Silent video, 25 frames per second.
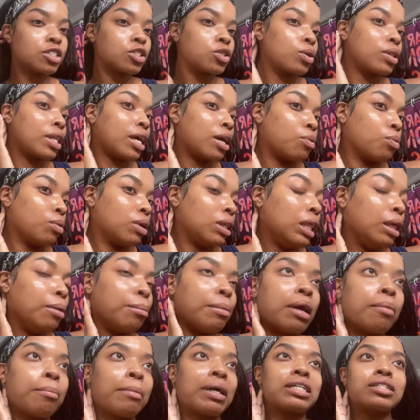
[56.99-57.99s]
So that really
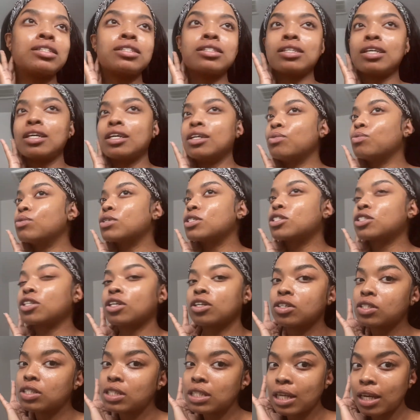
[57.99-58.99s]
meant my skin was
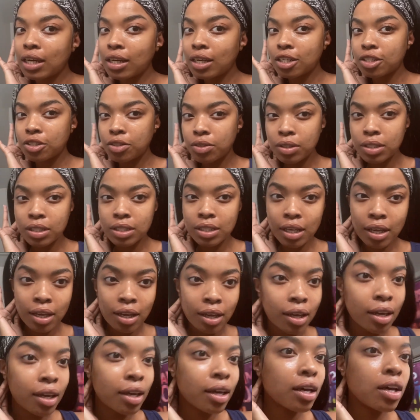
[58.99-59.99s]
thirsty, I guess you could
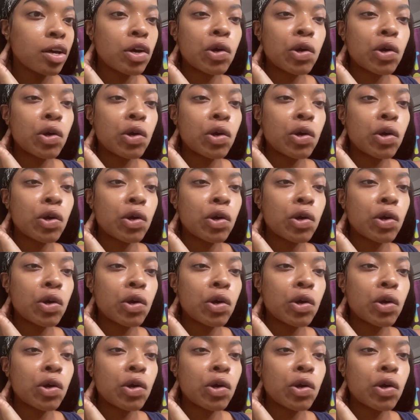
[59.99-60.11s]
say,